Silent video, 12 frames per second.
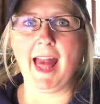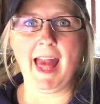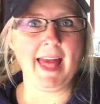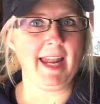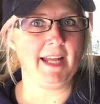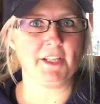
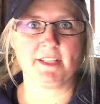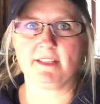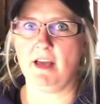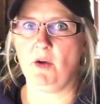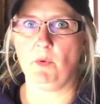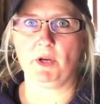and I just
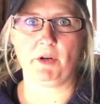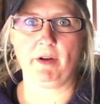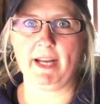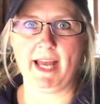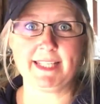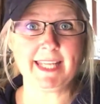thought, what a
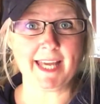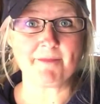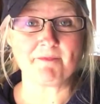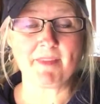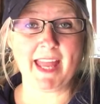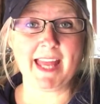great idea.
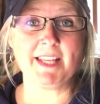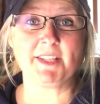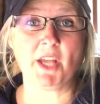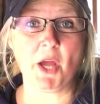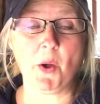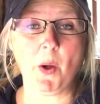
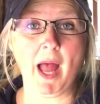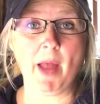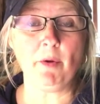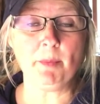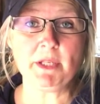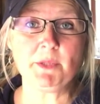So I
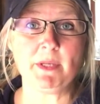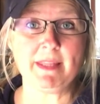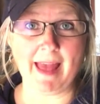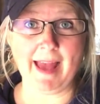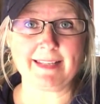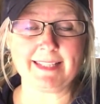will be doing
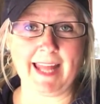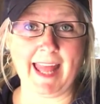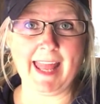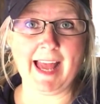that today.